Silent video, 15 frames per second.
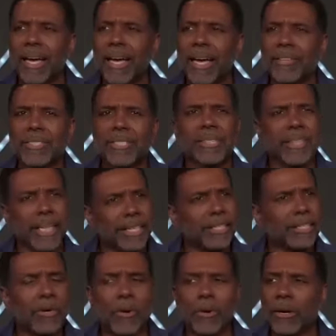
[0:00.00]
I said, thank
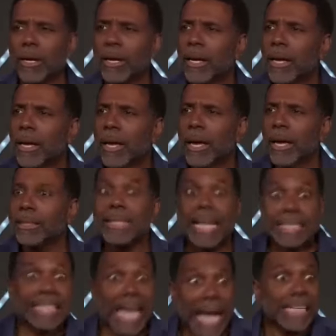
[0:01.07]
you, Lord.
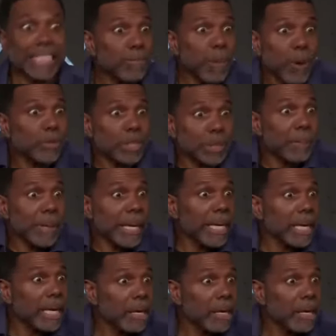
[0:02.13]
That's how it's supposed to be.